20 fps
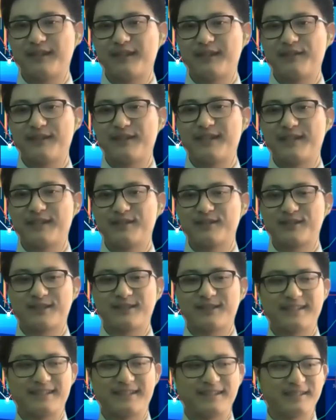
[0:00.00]
FAQs are
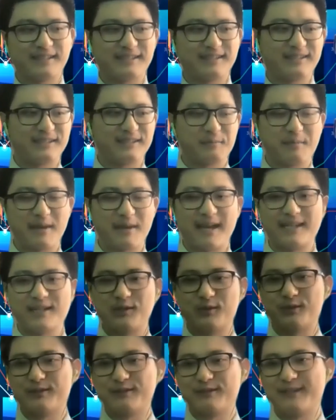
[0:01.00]
like the
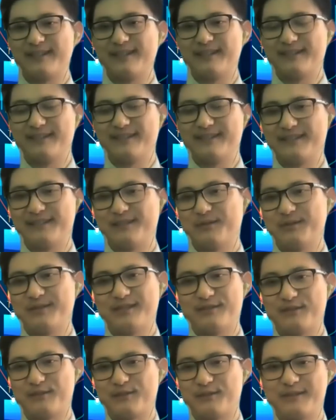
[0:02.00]
manual, right? Like no one
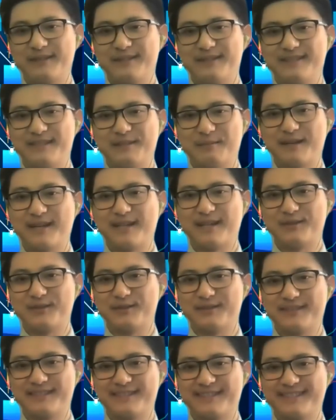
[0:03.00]
ever reads the manuals.